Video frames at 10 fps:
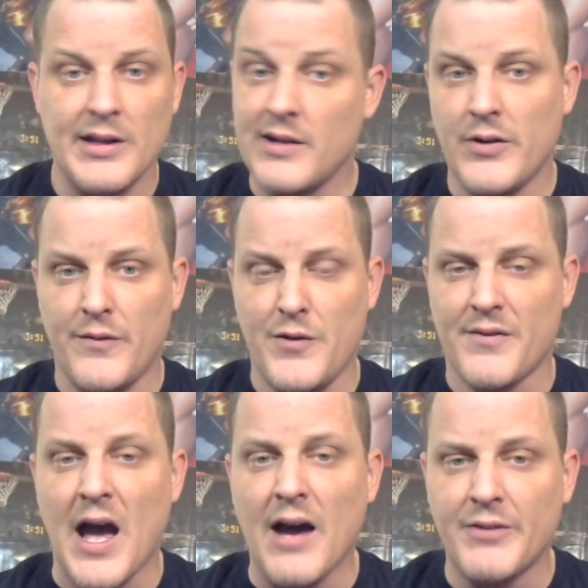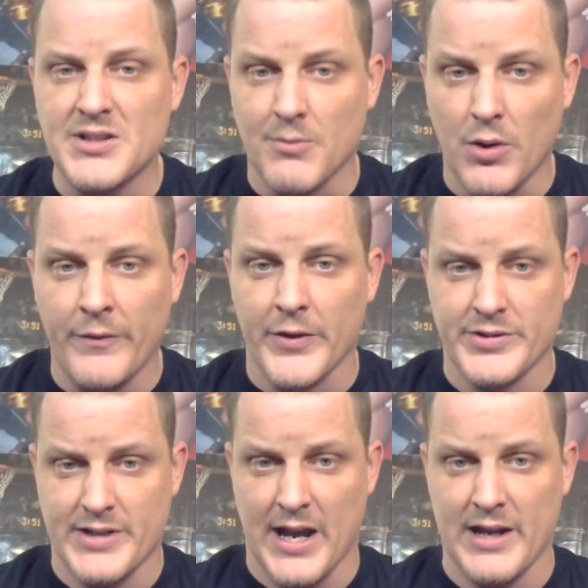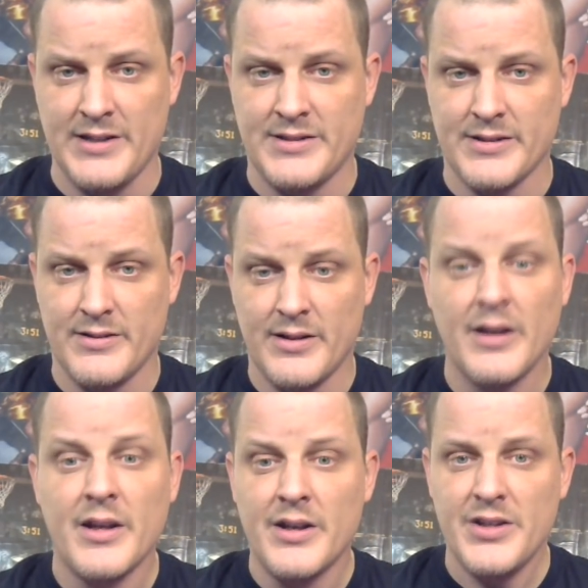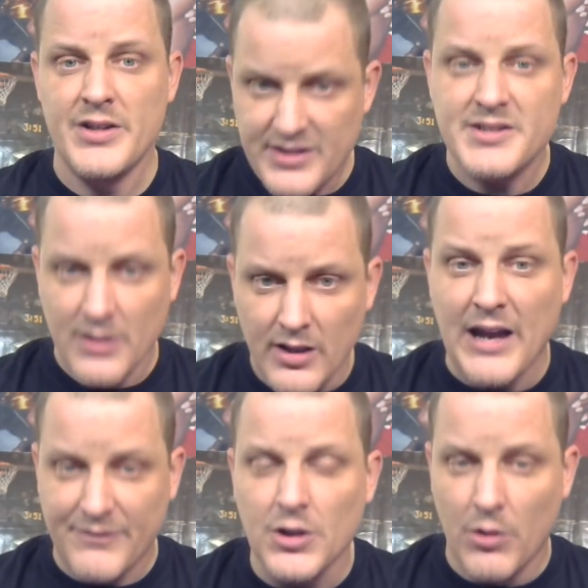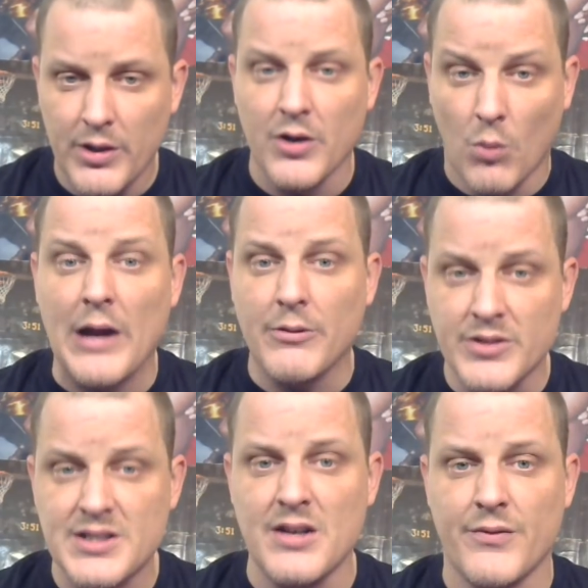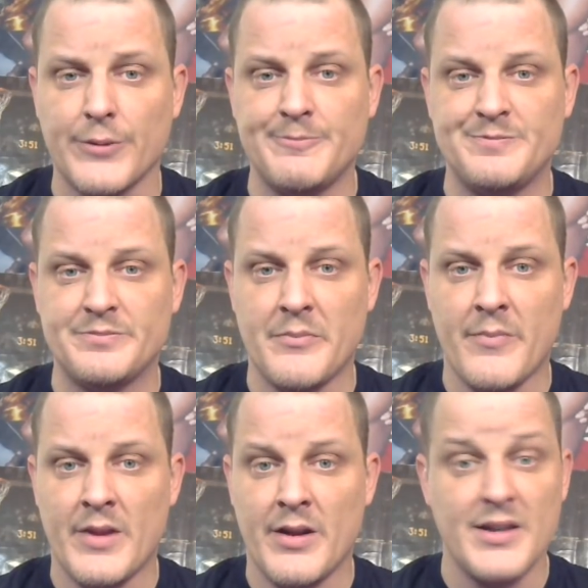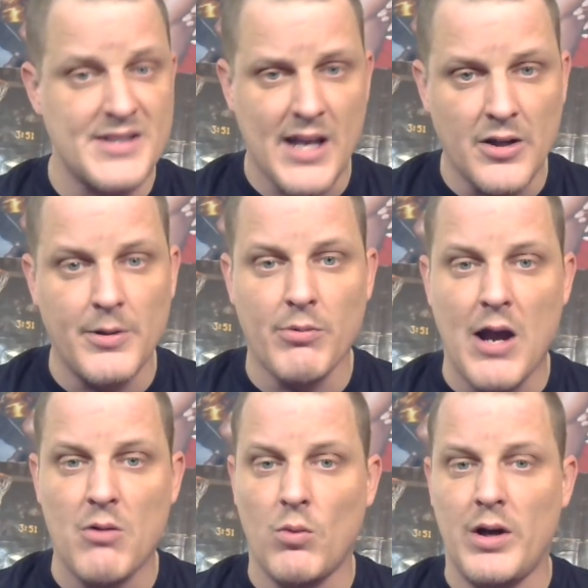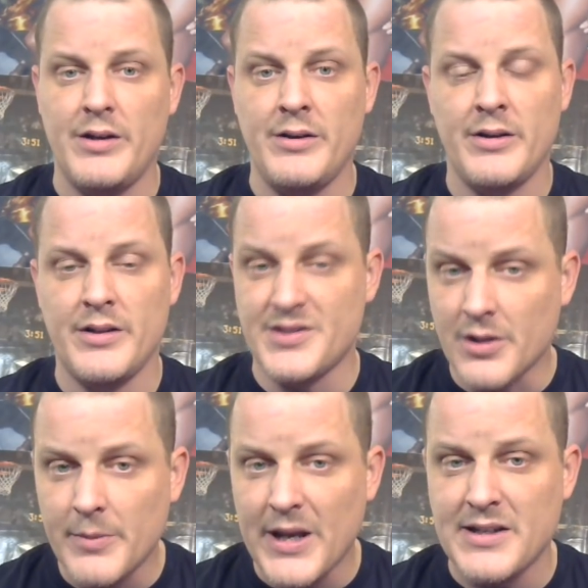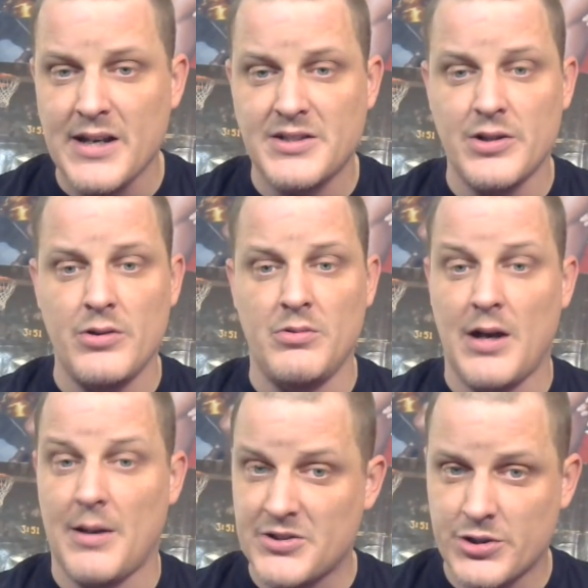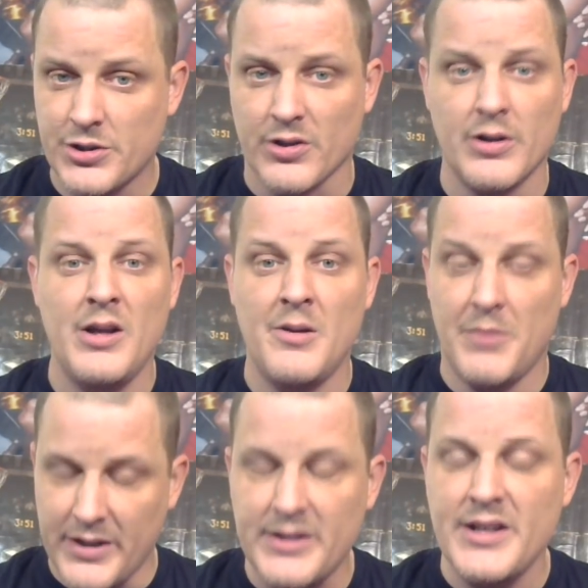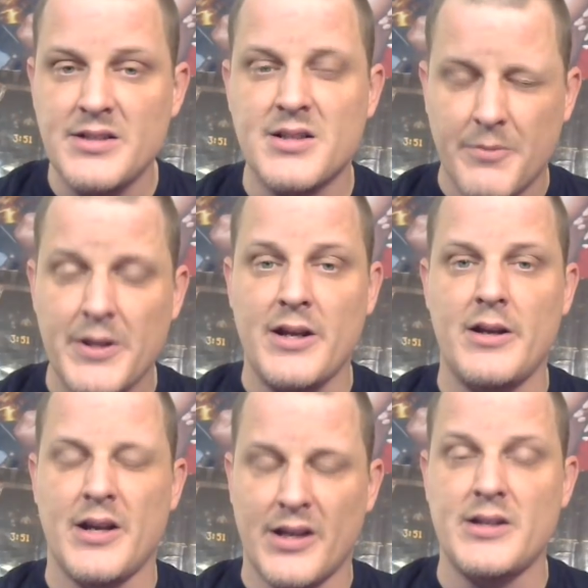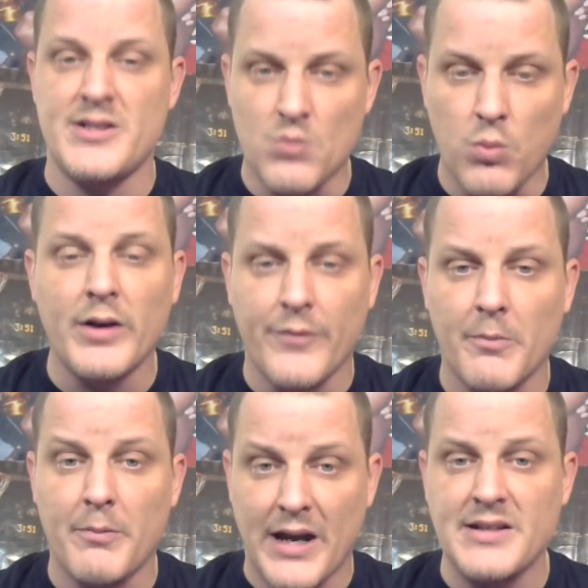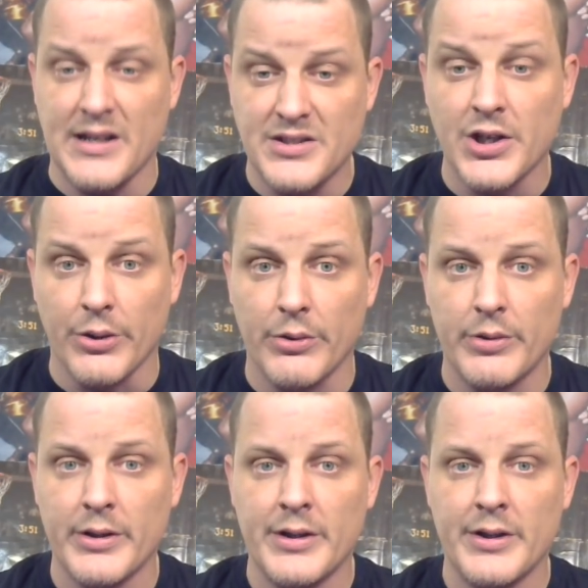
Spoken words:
Even if you have confidence in both of those guys, you still have to go get a wide receiver. Is that going to be round 1? Is it going to be on day 2? I'm not sure. But it needs to be at least one of them by day 2,